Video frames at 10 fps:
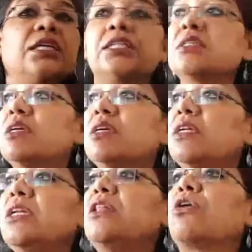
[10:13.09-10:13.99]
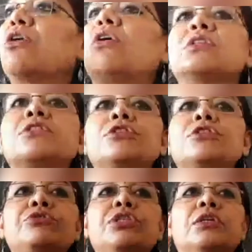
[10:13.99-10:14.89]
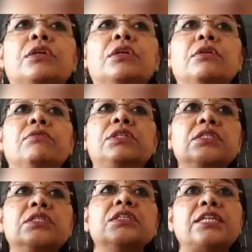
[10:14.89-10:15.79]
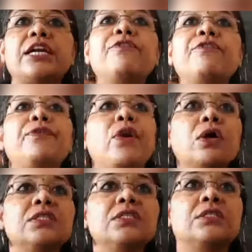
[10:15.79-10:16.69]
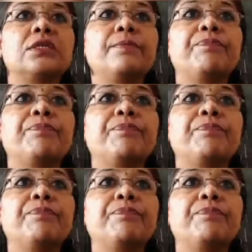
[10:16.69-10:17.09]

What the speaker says: it is written in the constitution, which is a set of laws.